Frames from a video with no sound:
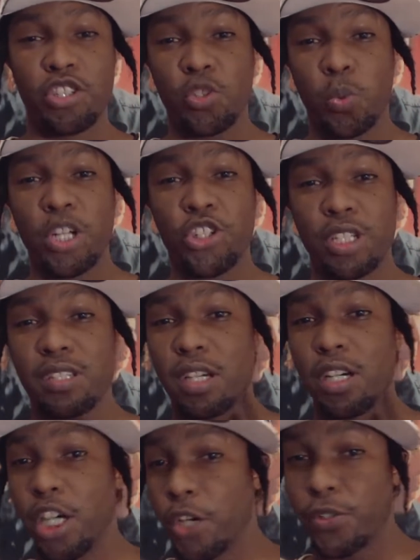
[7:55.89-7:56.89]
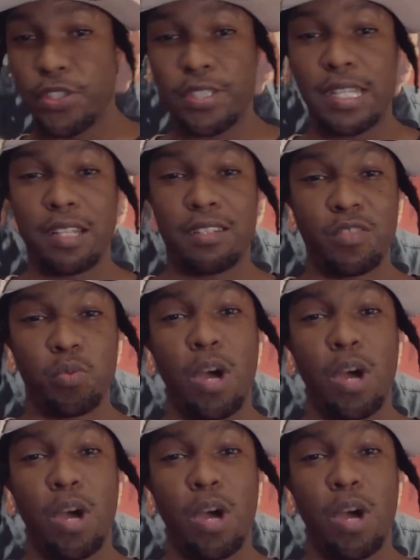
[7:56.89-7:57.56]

to switch into other stances